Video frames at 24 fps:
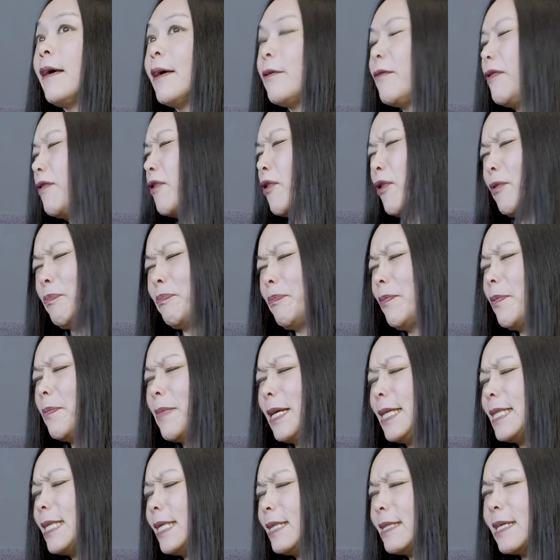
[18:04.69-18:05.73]
We've got
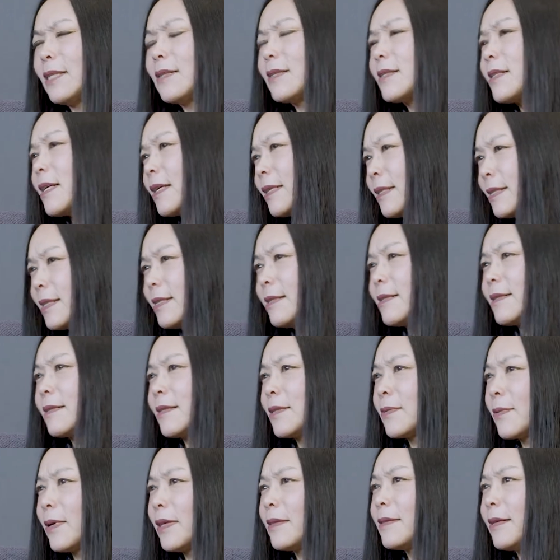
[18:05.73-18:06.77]
amazing data scientists
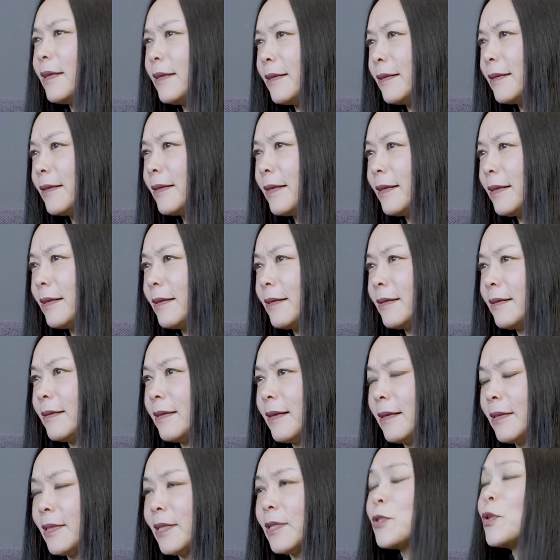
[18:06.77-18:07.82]
as well
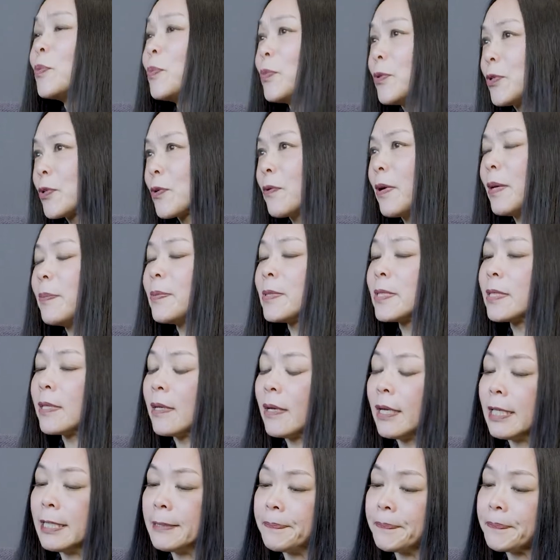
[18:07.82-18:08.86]
at the Superscript,
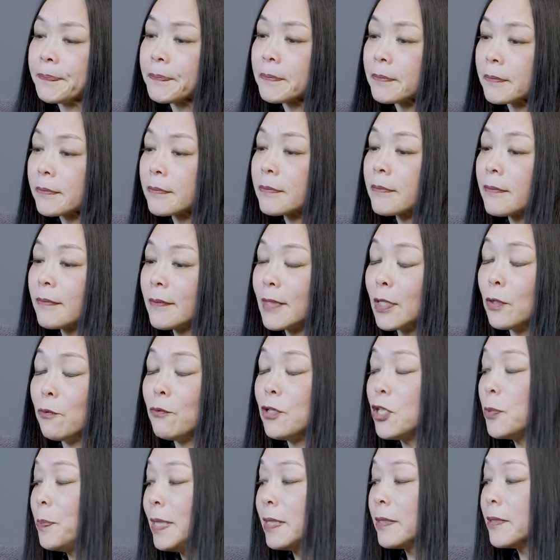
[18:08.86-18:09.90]

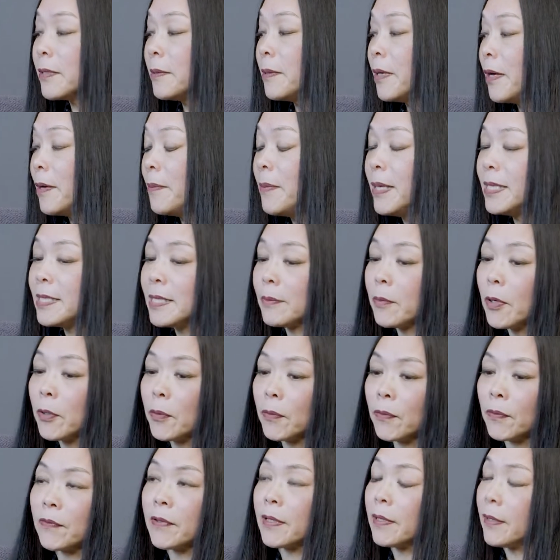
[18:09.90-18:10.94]
which build amazing
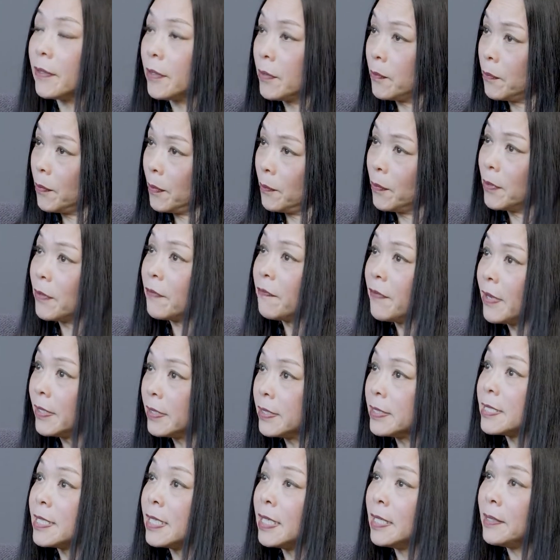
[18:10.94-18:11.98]
models, and with
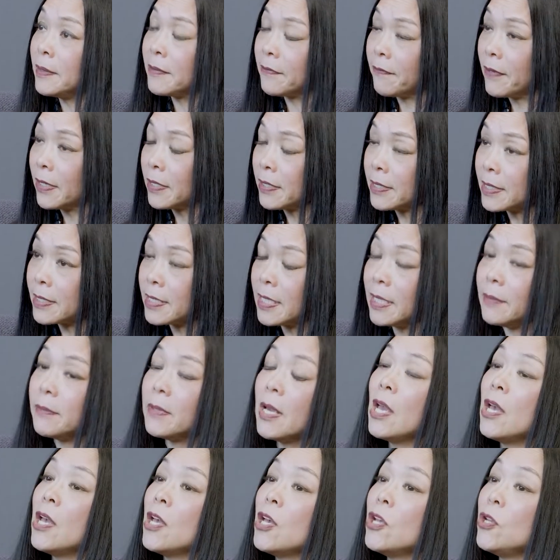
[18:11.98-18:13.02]
a finance team,
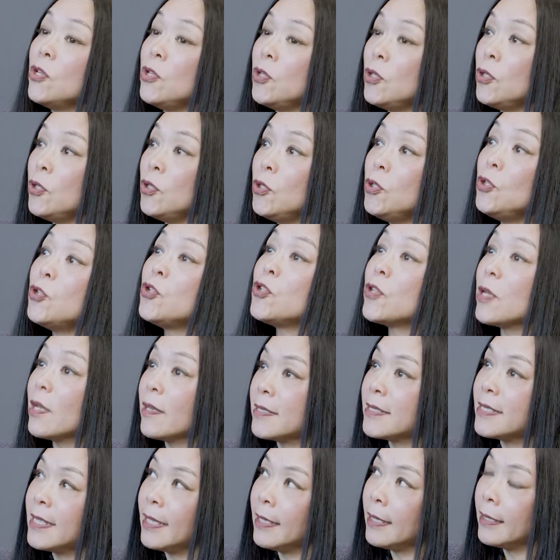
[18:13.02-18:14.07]

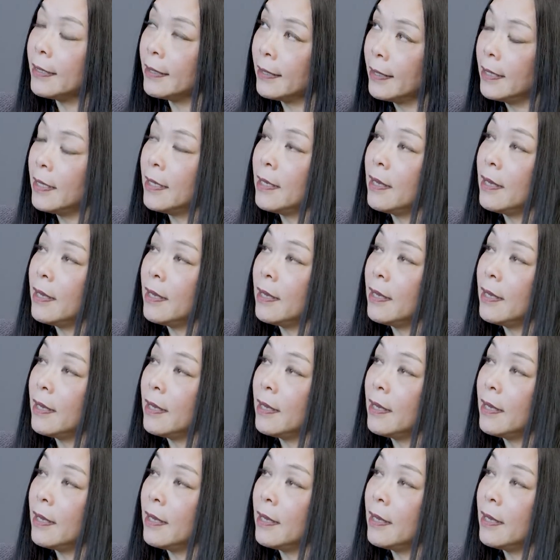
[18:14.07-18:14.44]
utilizing,